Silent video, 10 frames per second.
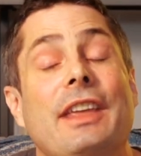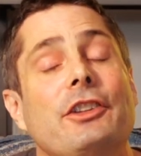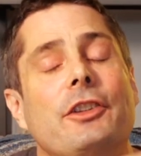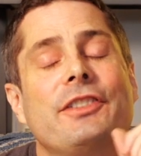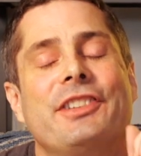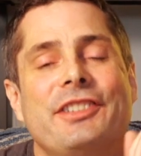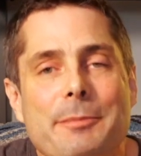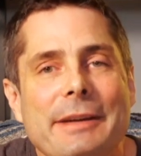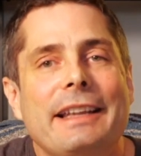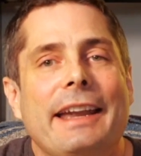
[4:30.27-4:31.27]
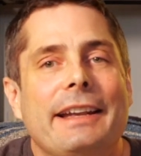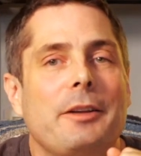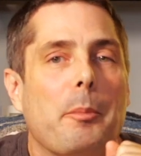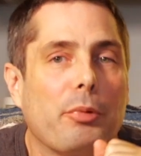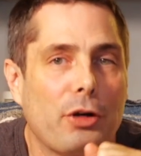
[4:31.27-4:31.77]

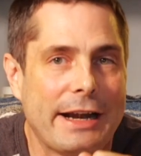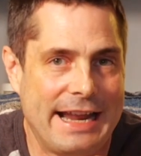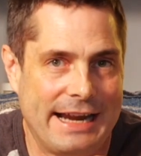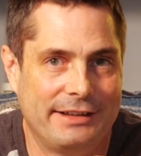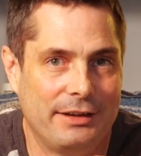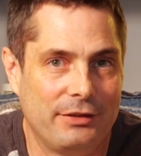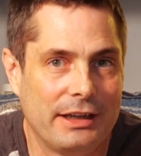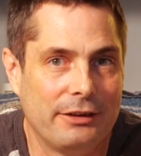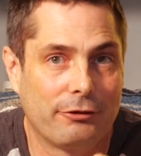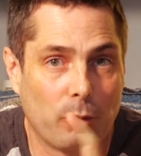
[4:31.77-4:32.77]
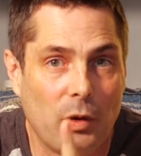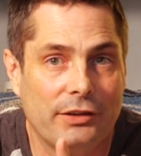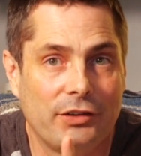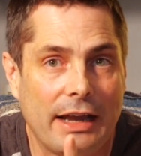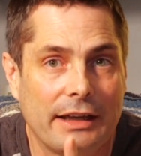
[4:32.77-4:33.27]
simulated brain activity for 1
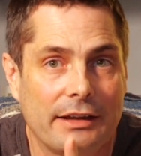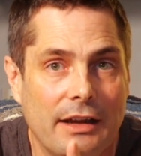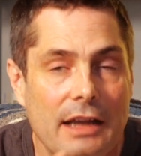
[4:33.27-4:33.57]
second.